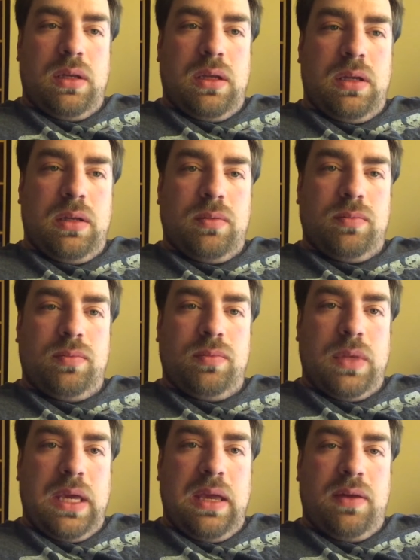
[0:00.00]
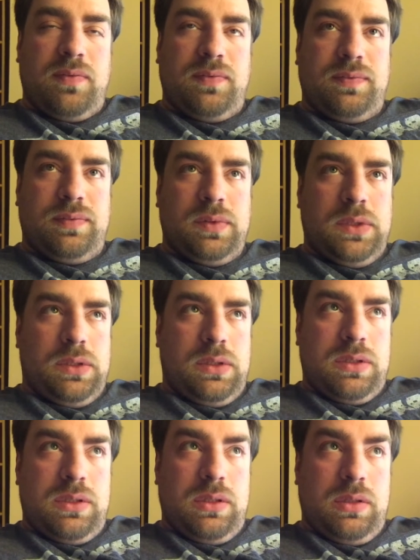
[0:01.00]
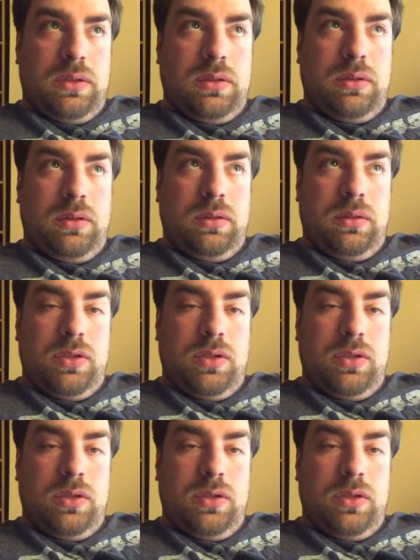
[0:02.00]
Um, I have till